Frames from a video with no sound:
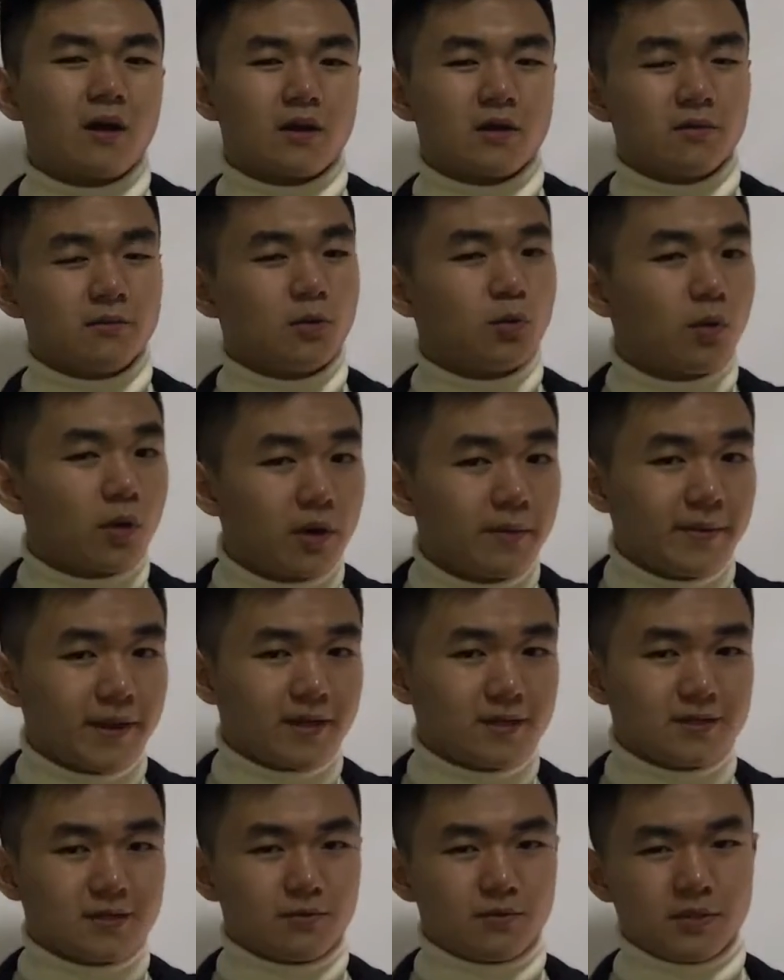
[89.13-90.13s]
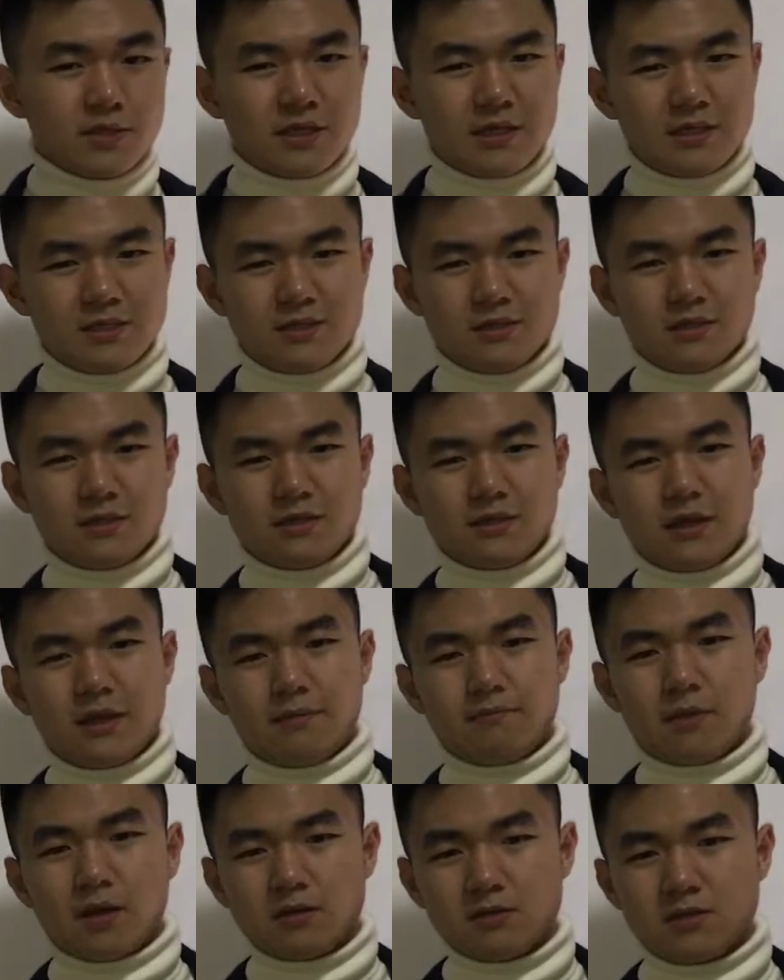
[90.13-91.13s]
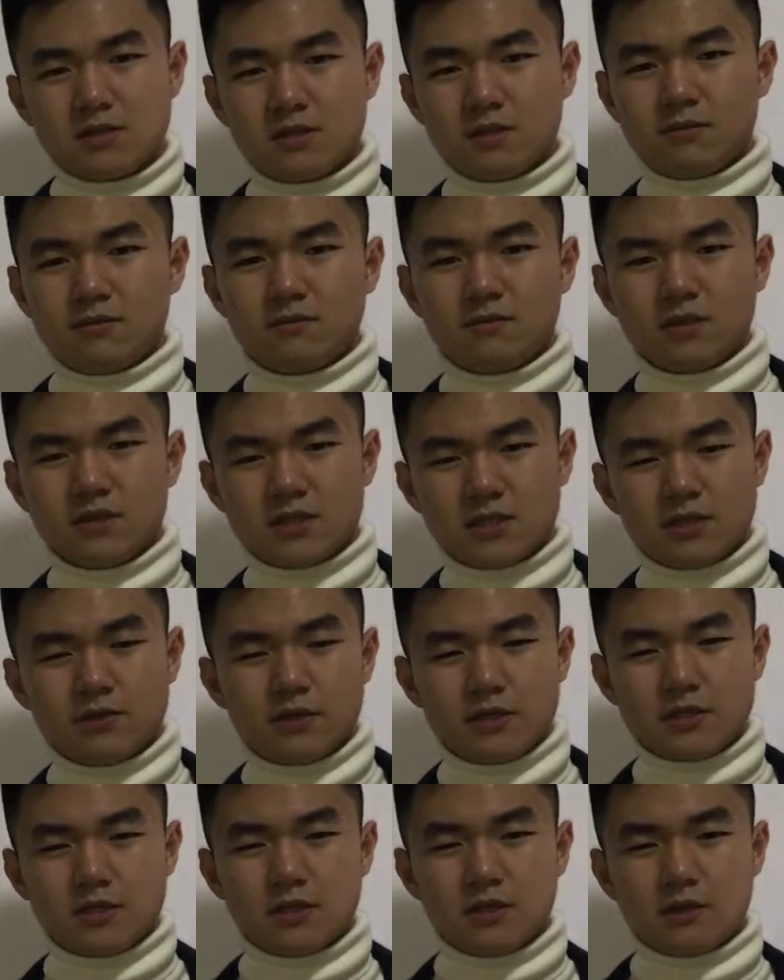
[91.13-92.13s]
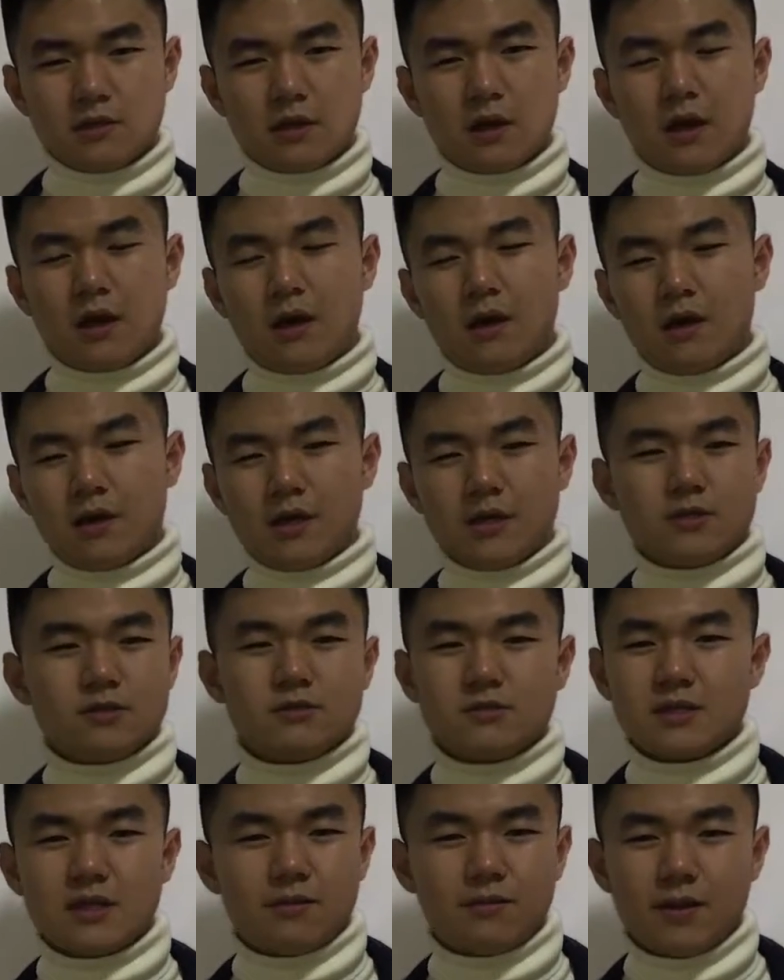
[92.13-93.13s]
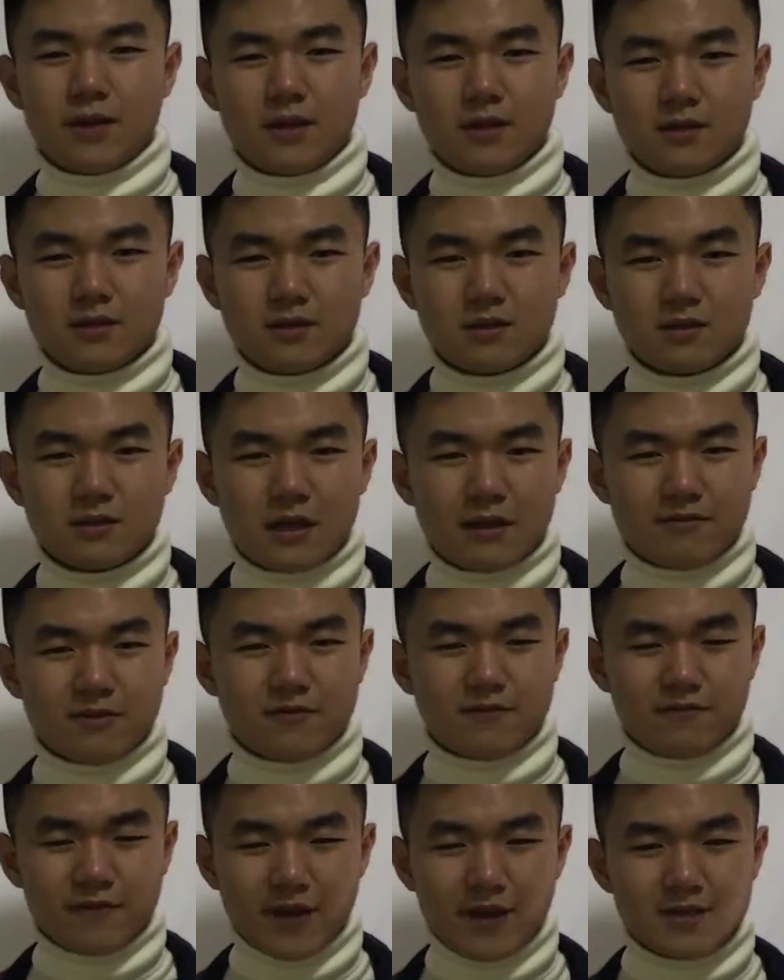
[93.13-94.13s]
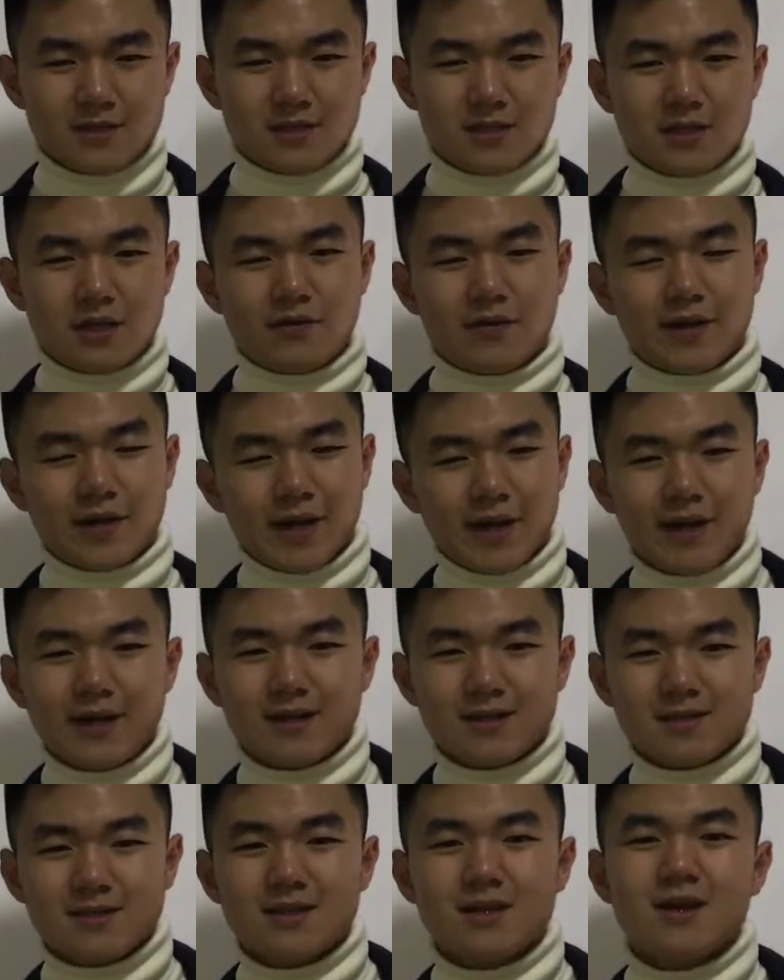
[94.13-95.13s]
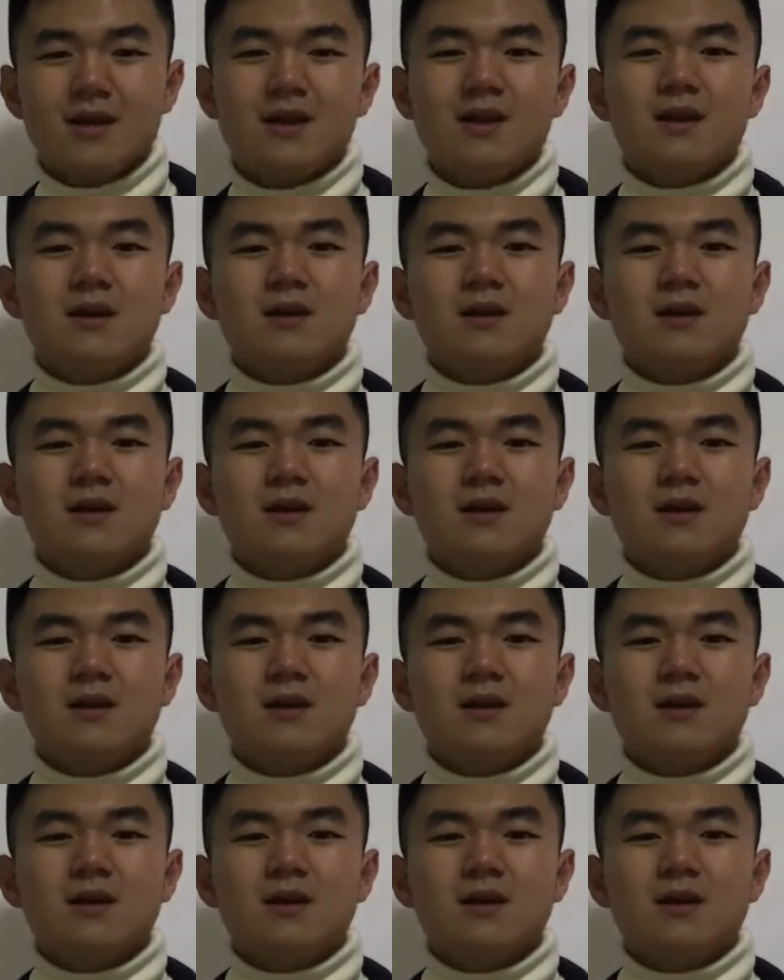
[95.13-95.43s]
global warming, which is the most serious issue that we have to face in our days.